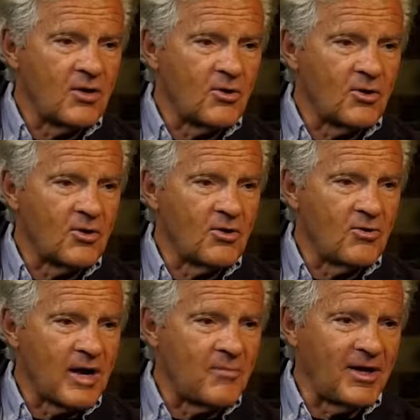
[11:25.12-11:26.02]
or
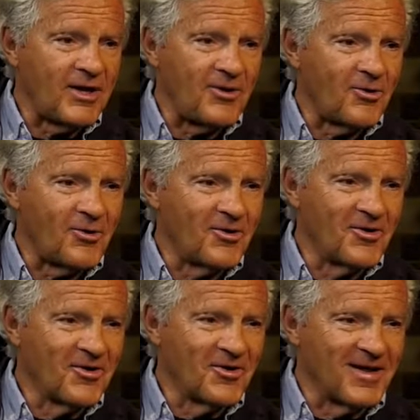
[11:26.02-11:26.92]
Grammy
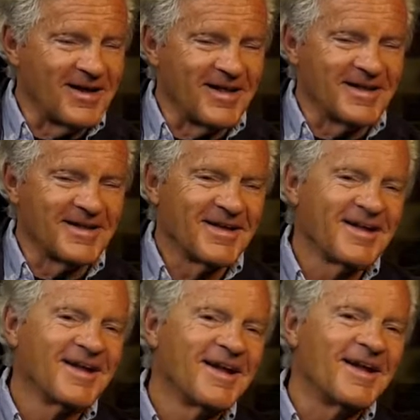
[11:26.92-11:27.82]
or
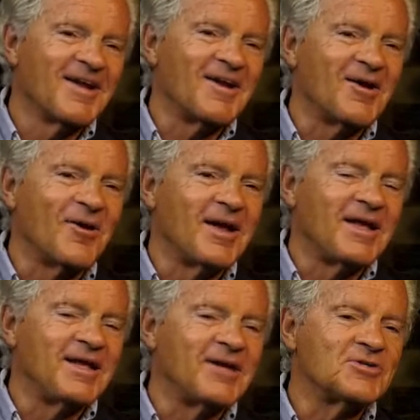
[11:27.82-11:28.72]
no.
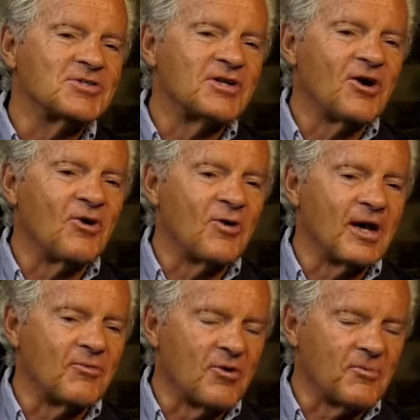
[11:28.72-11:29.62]
Years ago,
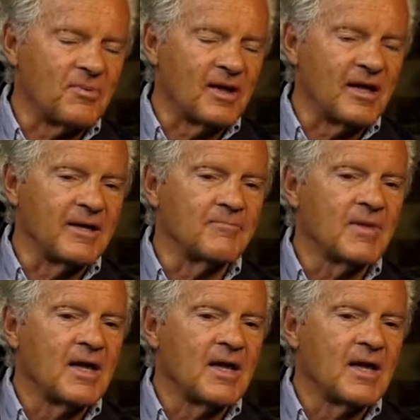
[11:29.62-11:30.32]
I wrote a play.